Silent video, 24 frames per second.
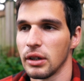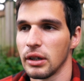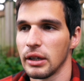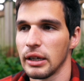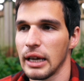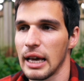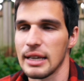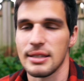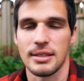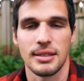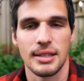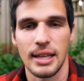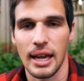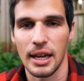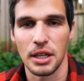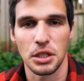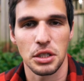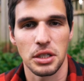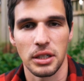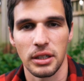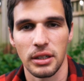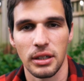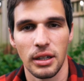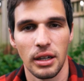
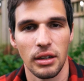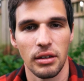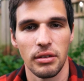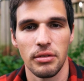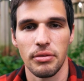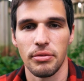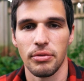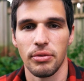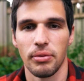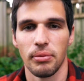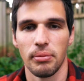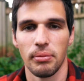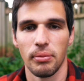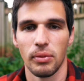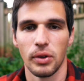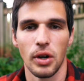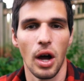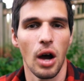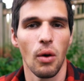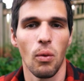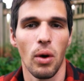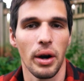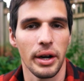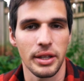hesitation of
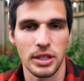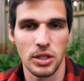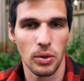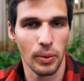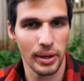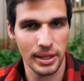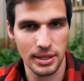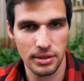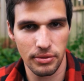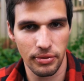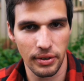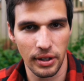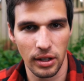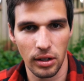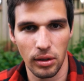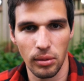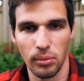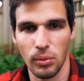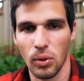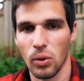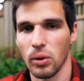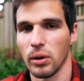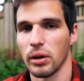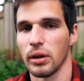not wanting to waste
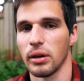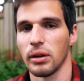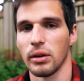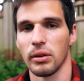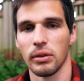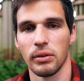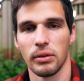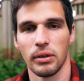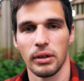film or